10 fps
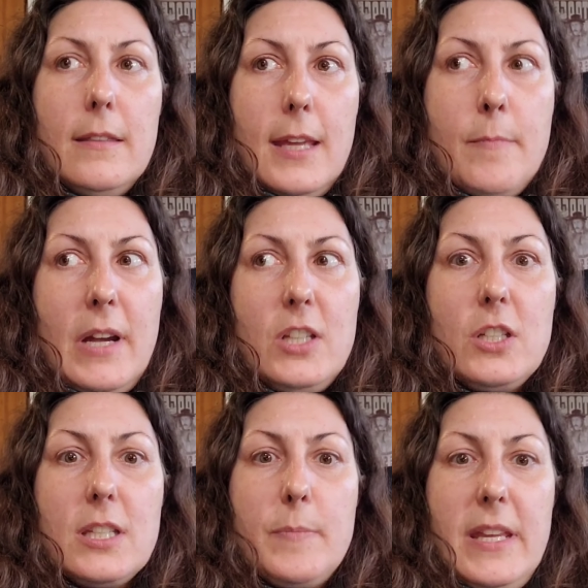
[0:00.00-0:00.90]
they might
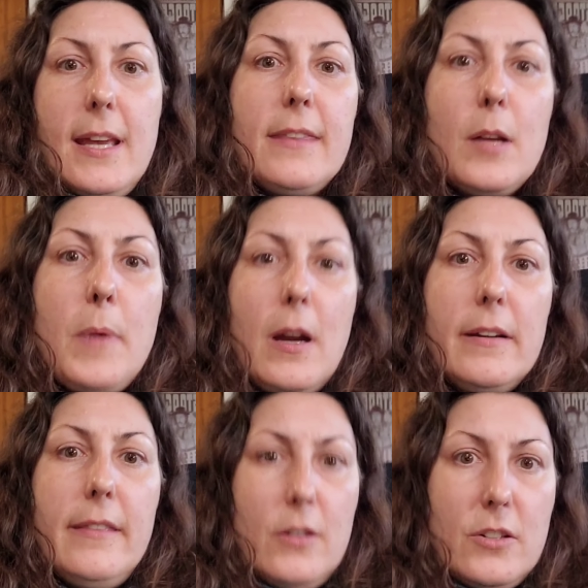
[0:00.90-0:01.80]
just be at their
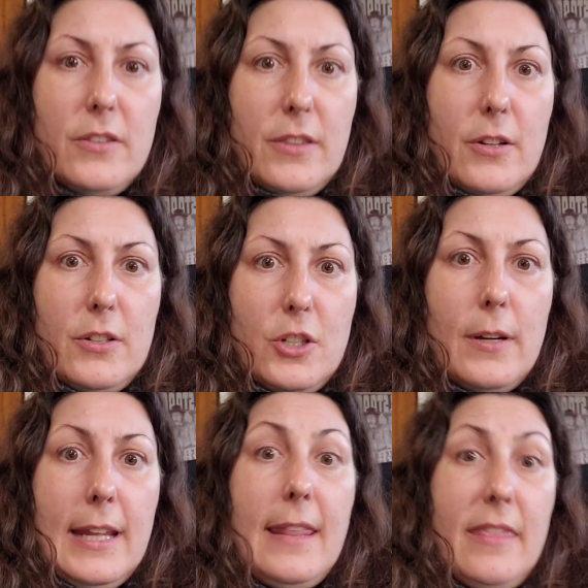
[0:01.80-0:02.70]
part in their
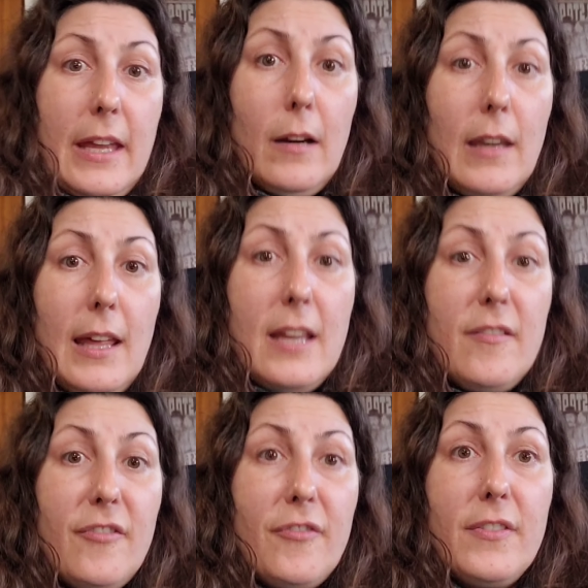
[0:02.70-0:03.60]
journey in their
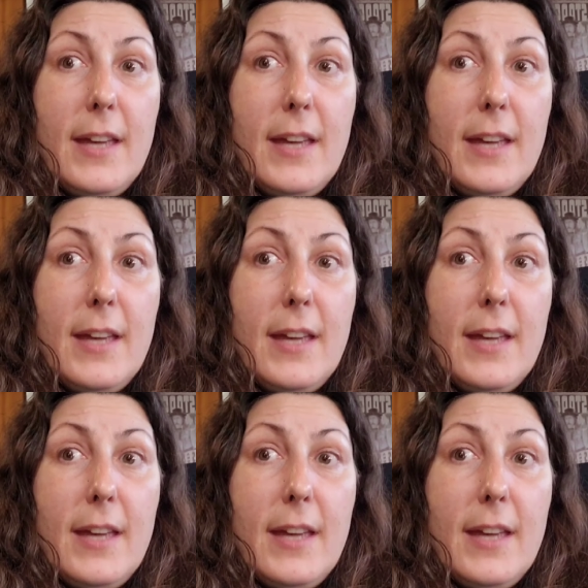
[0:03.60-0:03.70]
life,